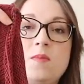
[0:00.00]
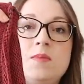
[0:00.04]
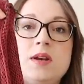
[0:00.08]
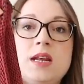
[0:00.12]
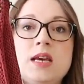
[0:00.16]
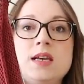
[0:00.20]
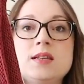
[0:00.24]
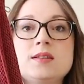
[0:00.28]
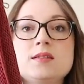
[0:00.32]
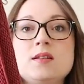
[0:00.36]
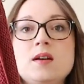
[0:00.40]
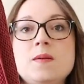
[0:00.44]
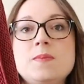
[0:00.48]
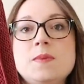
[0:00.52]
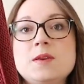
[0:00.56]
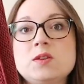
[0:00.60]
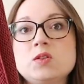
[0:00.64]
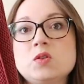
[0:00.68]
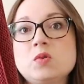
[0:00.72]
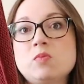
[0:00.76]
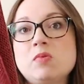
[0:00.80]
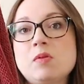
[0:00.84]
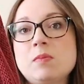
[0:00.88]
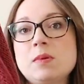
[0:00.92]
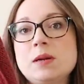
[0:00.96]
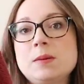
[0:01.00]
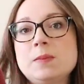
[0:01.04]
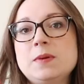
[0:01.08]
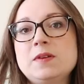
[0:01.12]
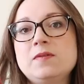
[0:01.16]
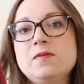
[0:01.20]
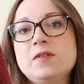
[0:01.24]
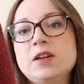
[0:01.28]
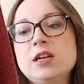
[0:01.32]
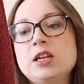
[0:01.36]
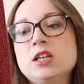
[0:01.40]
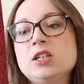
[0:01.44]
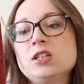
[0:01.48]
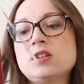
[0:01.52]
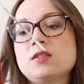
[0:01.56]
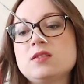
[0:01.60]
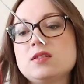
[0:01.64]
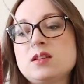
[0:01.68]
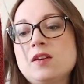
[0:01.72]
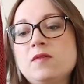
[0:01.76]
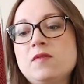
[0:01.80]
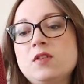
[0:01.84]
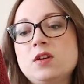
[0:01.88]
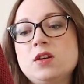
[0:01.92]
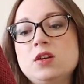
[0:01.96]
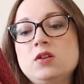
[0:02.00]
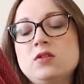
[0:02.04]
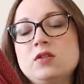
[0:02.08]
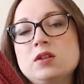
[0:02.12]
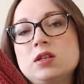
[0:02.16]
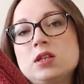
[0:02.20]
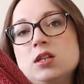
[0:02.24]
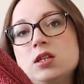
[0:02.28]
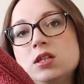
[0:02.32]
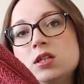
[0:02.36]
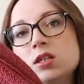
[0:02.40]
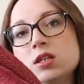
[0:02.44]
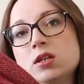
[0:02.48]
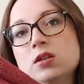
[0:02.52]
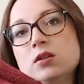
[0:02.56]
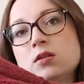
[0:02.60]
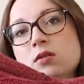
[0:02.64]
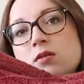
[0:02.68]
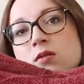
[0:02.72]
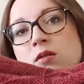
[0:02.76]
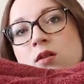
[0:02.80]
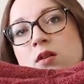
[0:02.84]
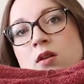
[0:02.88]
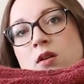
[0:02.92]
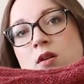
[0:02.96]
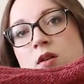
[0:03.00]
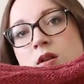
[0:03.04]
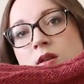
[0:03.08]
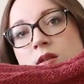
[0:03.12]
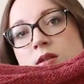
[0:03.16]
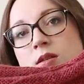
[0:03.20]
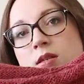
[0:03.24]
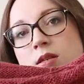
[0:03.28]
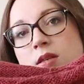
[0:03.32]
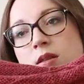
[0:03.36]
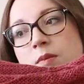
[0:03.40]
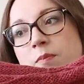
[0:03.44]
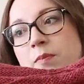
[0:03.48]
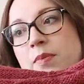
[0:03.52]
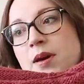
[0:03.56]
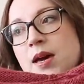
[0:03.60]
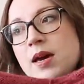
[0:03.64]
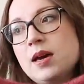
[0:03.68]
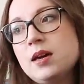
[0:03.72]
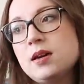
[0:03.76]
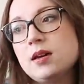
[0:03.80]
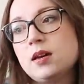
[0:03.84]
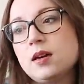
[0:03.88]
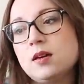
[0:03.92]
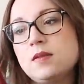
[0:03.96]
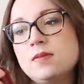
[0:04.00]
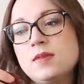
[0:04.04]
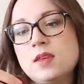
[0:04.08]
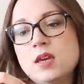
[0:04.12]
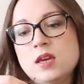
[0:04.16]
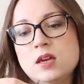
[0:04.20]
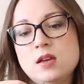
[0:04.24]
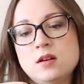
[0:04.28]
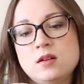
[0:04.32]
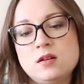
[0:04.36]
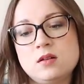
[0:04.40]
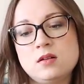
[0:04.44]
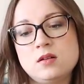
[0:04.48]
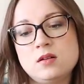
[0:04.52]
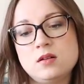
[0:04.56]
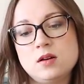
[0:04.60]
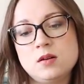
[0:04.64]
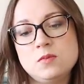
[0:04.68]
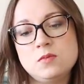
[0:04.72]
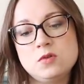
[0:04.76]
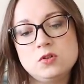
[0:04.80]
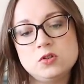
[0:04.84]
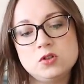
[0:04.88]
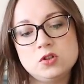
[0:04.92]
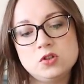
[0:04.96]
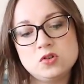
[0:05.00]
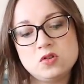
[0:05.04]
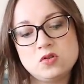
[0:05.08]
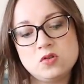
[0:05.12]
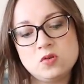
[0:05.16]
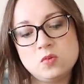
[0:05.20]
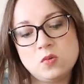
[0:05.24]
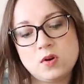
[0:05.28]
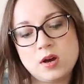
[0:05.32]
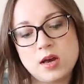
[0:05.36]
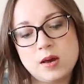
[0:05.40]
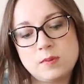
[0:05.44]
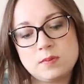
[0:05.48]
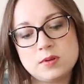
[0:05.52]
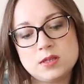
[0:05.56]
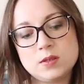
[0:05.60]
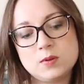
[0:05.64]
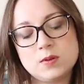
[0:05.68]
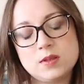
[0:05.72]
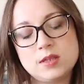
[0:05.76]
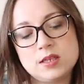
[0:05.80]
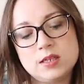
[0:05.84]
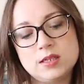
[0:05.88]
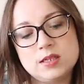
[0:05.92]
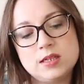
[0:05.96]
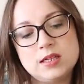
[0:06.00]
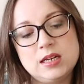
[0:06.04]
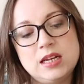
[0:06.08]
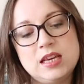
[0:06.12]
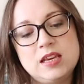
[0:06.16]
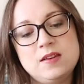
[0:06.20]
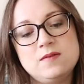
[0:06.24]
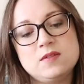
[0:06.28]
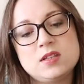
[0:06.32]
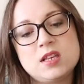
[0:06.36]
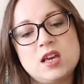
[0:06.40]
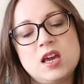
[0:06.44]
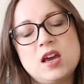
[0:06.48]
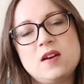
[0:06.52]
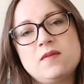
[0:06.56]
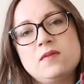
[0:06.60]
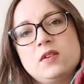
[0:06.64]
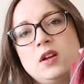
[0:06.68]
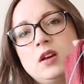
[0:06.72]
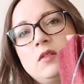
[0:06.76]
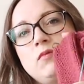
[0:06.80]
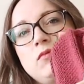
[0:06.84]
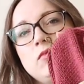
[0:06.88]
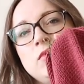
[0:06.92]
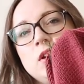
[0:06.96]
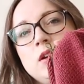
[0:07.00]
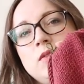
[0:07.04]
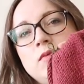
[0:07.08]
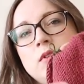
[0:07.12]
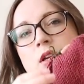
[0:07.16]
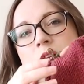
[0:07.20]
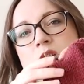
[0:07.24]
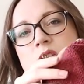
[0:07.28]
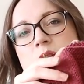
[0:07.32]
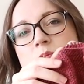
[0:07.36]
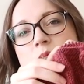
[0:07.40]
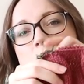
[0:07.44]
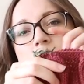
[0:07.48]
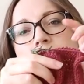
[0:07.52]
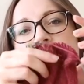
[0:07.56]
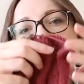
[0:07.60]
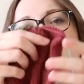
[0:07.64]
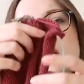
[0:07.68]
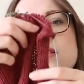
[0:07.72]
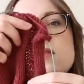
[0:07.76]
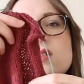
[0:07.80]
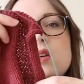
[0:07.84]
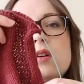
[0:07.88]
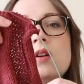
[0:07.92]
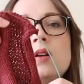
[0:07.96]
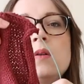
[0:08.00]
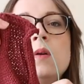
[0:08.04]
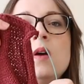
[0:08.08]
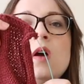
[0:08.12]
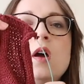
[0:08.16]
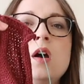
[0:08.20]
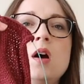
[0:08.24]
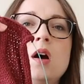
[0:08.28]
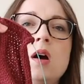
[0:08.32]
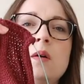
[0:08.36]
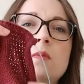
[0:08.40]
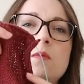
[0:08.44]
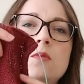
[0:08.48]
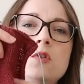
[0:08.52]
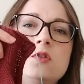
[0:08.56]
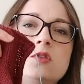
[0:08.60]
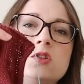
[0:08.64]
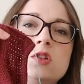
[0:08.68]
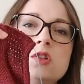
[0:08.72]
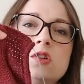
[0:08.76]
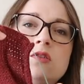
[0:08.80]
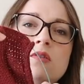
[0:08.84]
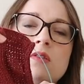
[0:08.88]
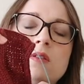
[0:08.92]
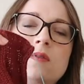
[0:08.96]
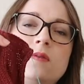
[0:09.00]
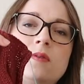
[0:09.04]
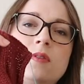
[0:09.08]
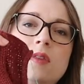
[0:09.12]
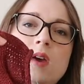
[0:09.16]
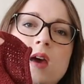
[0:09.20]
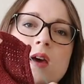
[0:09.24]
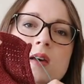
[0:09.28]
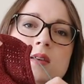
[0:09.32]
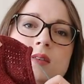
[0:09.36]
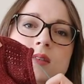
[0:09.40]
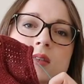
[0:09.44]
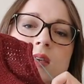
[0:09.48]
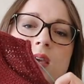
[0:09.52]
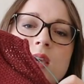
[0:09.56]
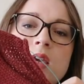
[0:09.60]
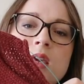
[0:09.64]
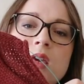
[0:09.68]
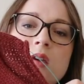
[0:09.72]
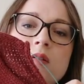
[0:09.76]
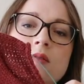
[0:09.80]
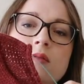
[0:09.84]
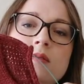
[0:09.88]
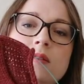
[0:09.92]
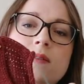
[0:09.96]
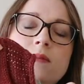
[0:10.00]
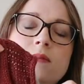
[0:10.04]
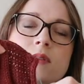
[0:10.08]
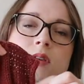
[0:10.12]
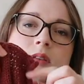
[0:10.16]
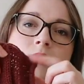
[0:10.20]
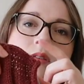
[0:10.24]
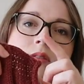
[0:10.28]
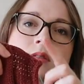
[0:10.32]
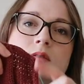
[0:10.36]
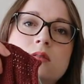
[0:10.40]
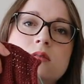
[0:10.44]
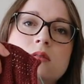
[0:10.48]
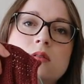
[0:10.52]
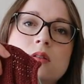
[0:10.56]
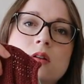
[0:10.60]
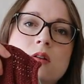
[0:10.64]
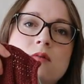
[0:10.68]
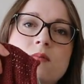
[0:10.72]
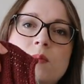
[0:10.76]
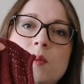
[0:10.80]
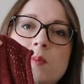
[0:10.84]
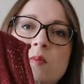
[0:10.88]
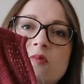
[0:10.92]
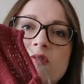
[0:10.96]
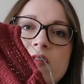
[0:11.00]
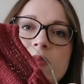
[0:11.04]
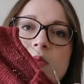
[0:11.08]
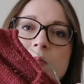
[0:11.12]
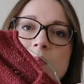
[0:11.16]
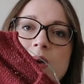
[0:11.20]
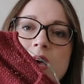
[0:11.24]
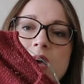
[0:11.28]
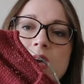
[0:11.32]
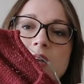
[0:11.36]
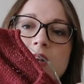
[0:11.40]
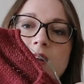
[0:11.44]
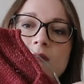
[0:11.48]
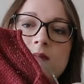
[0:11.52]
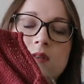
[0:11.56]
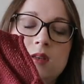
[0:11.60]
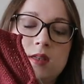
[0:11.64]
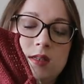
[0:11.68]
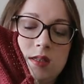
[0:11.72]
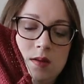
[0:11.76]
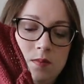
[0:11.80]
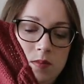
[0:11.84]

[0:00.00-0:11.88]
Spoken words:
film next time this will probably be finished, because I've only got to do to the back, and then I'm not sure what happens with the sleeves. They have like really, really small sleeves, so I'm not sure if that's it, or if there's, I can't remember in the pattern, if there's